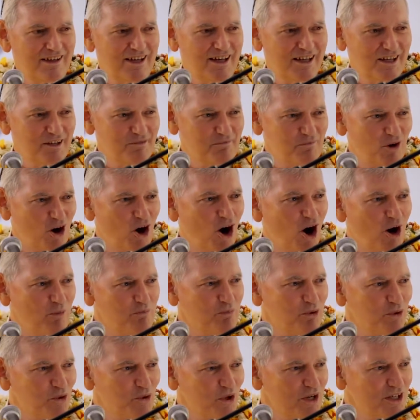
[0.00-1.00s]
and am
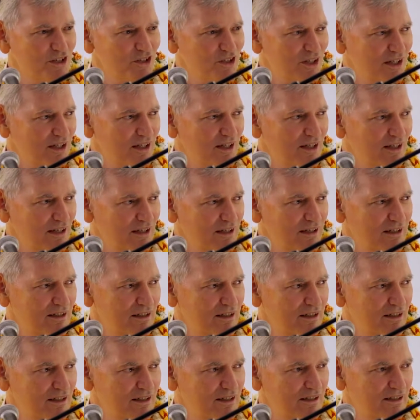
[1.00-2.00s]
operating in
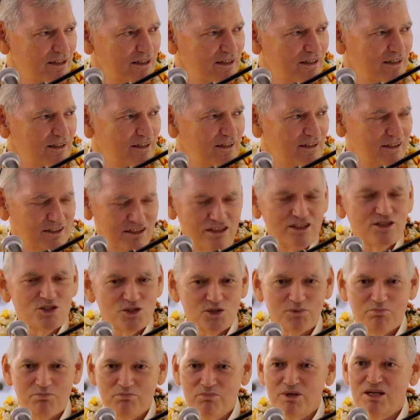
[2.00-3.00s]

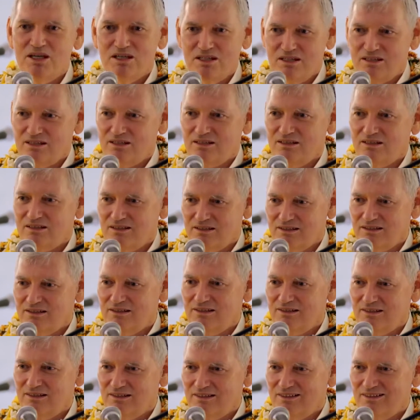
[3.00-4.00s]
is me.
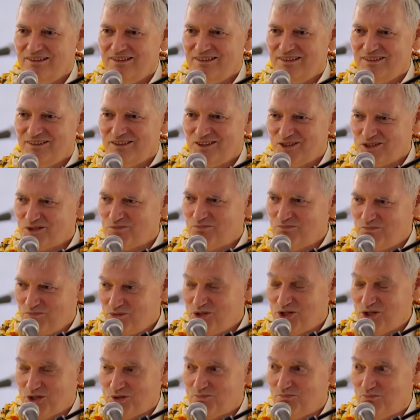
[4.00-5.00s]

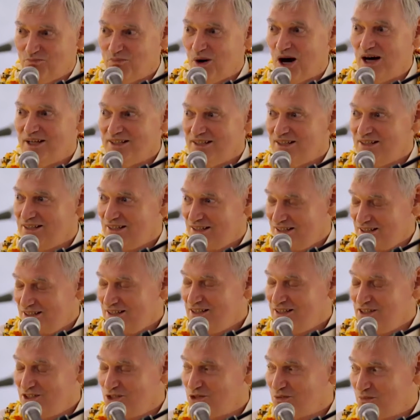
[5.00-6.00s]
This body
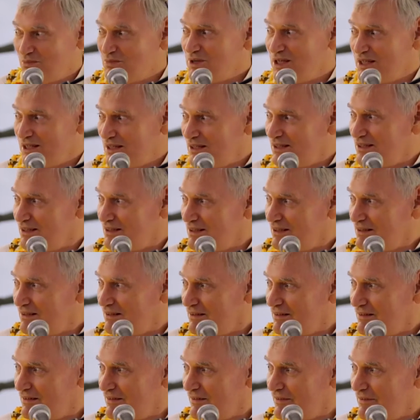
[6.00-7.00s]
is me.
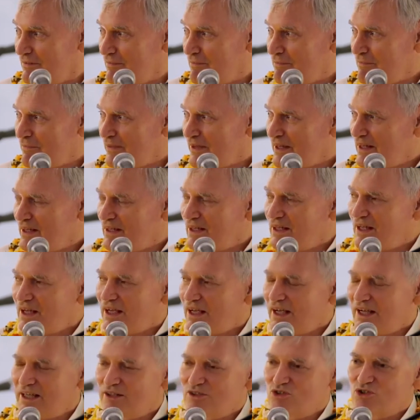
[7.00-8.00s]

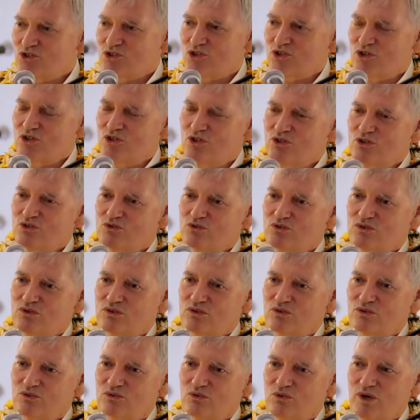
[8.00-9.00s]
And so
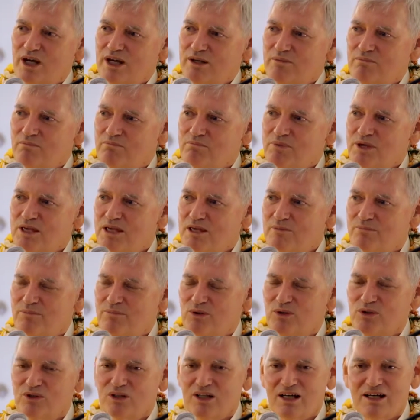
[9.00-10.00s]
when
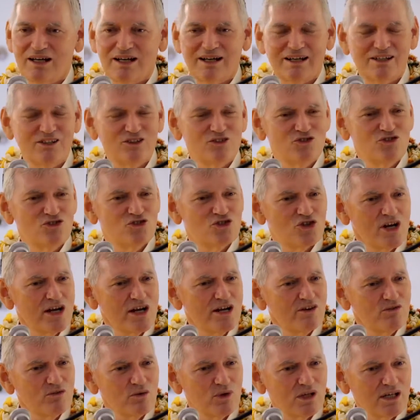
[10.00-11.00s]
people are
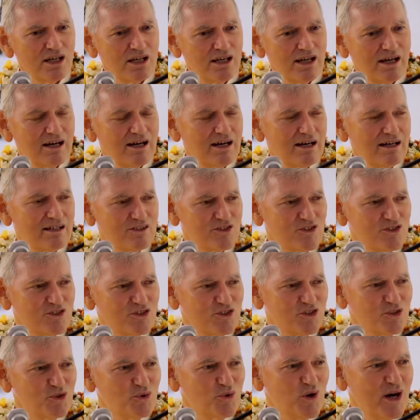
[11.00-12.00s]
generally
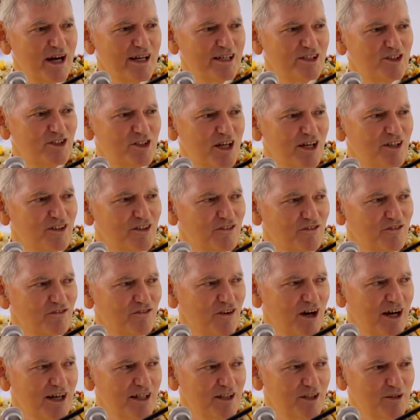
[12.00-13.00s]
asked to
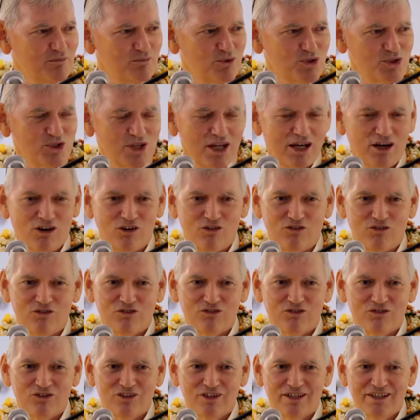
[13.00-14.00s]
identify
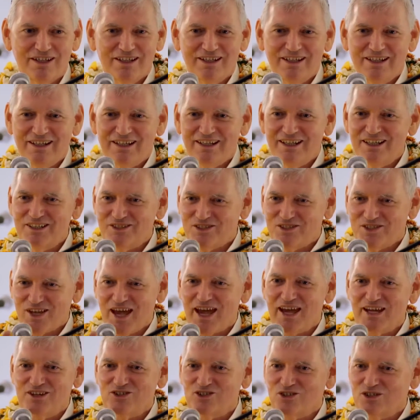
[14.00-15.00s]
themselves,
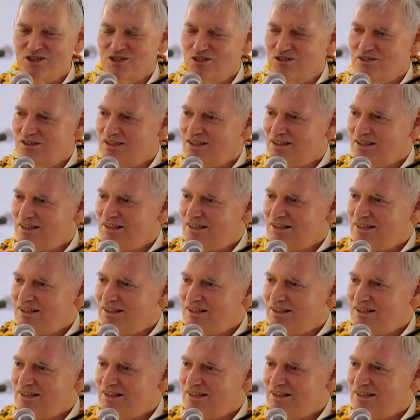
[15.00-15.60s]
it's actually,